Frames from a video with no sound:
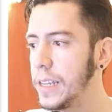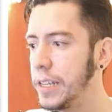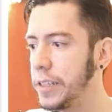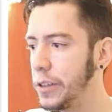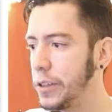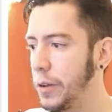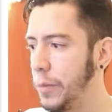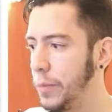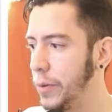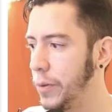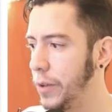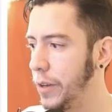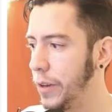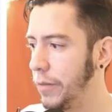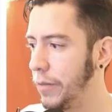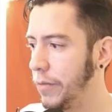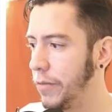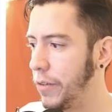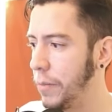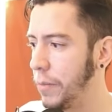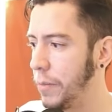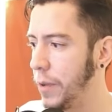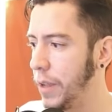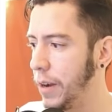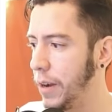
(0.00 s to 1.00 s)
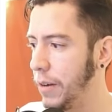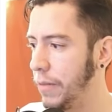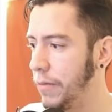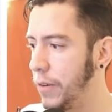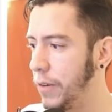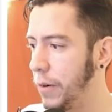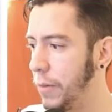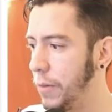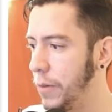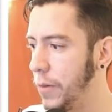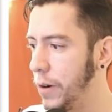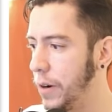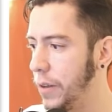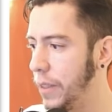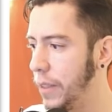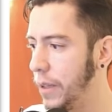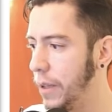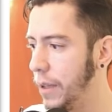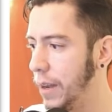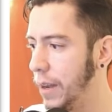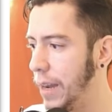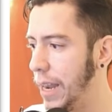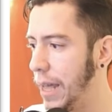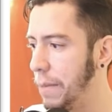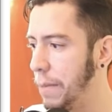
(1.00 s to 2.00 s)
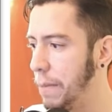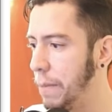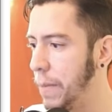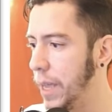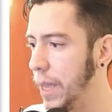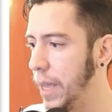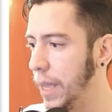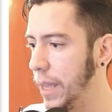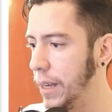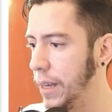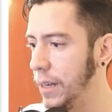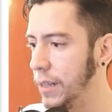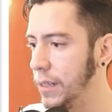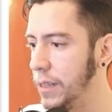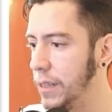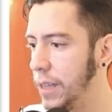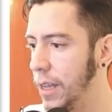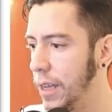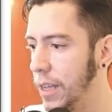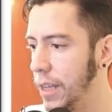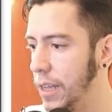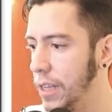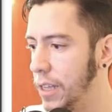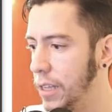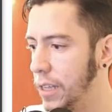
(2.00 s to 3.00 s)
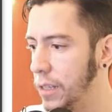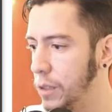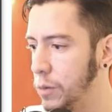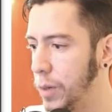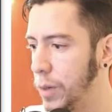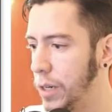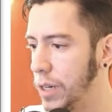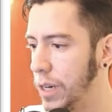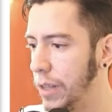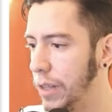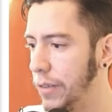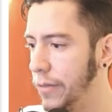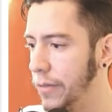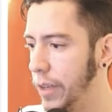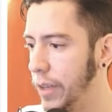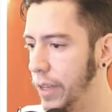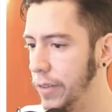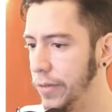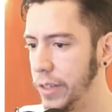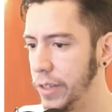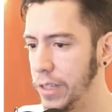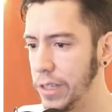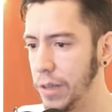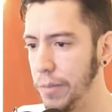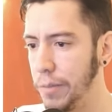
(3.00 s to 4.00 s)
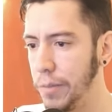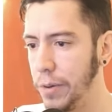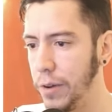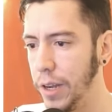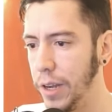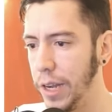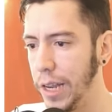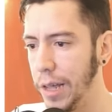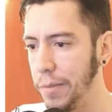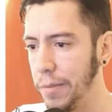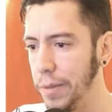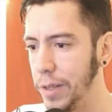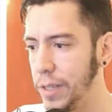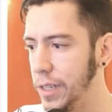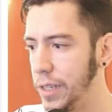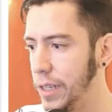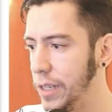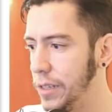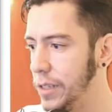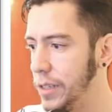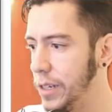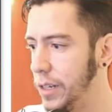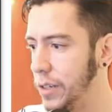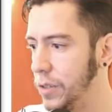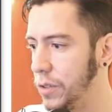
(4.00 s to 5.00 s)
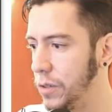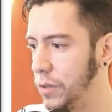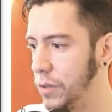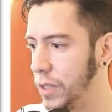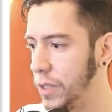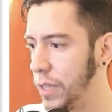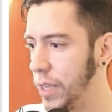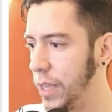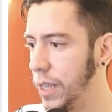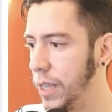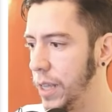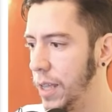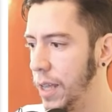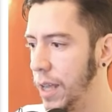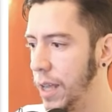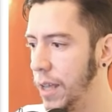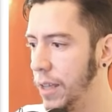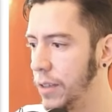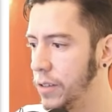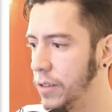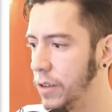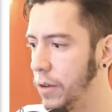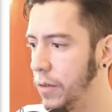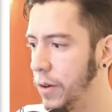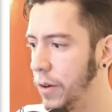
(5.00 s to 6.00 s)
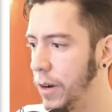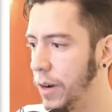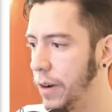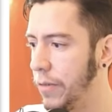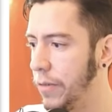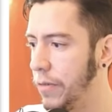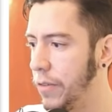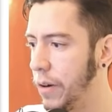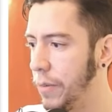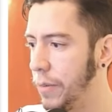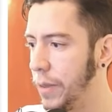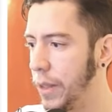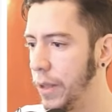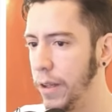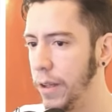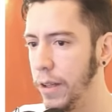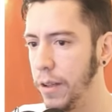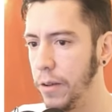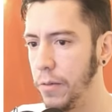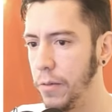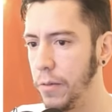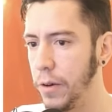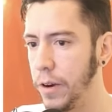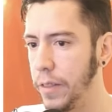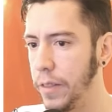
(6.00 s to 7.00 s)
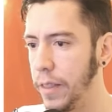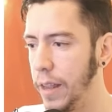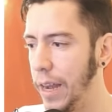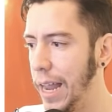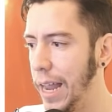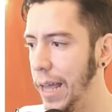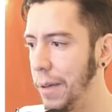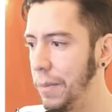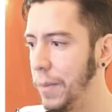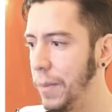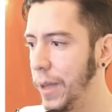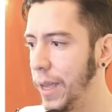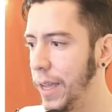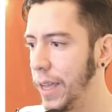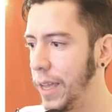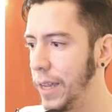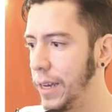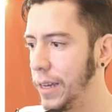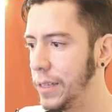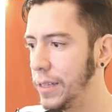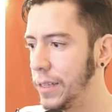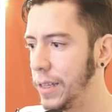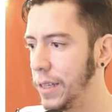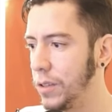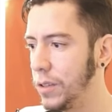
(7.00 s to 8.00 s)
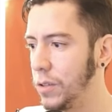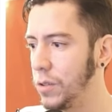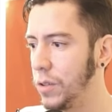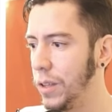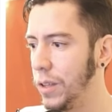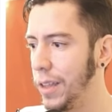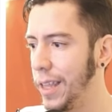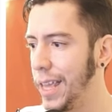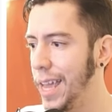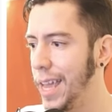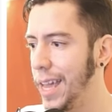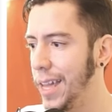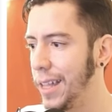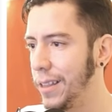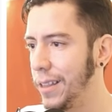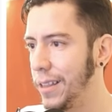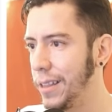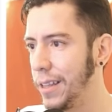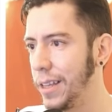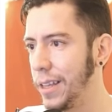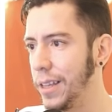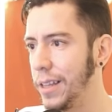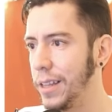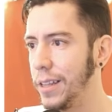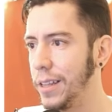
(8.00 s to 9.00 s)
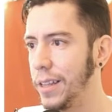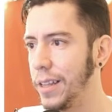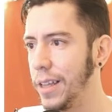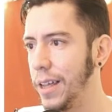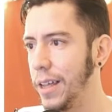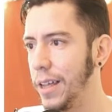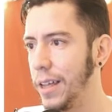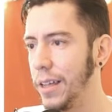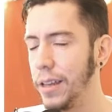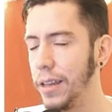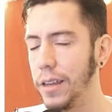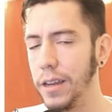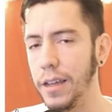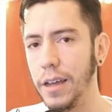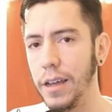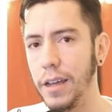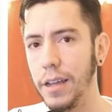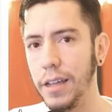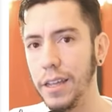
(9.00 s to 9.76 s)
is computing from here, from where the lamp begins, especially if it's a point lamp, it's easier to see. So where from the where the lamp begins to the end in an